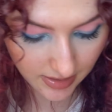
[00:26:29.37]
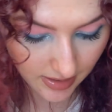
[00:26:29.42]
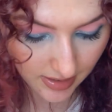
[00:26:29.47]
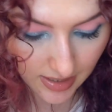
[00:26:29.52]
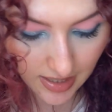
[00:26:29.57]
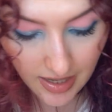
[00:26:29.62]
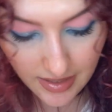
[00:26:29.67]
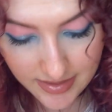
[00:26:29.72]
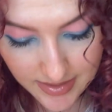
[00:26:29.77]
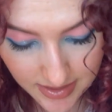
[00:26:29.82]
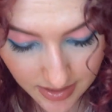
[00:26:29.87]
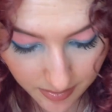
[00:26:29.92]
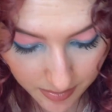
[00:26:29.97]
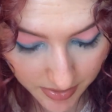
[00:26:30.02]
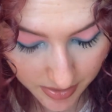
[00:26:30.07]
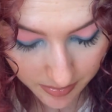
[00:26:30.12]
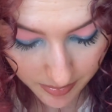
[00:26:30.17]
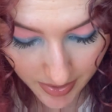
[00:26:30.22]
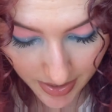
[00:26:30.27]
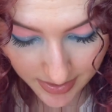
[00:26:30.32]
at some
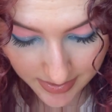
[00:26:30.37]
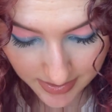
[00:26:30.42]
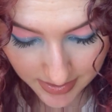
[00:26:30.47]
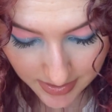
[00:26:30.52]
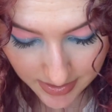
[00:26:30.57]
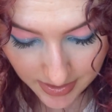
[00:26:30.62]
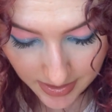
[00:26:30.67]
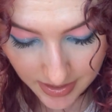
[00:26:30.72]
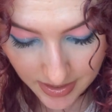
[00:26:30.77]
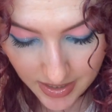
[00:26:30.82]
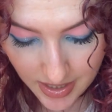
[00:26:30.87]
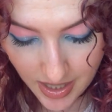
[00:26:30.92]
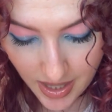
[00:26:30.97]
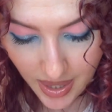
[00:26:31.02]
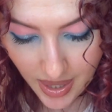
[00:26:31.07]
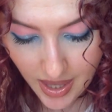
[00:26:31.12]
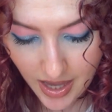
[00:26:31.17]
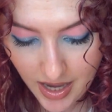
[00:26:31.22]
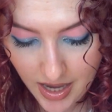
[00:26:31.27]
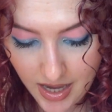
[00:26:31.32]
capacity,
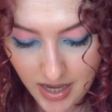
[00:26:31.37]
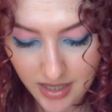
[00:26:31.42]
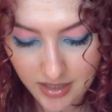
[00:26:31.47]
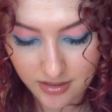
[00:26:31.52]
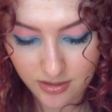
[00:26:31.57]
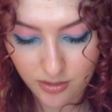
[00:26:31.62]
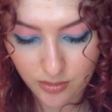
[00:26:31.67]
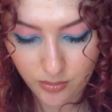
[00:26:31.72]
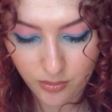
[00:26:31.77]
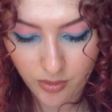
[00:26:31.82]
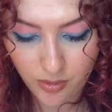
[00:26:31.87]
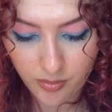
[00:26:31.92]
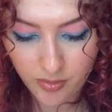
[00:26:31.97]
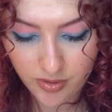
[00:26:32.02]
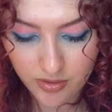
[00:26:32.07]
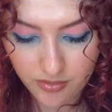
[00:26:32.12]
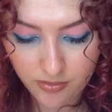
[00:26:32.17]
and we went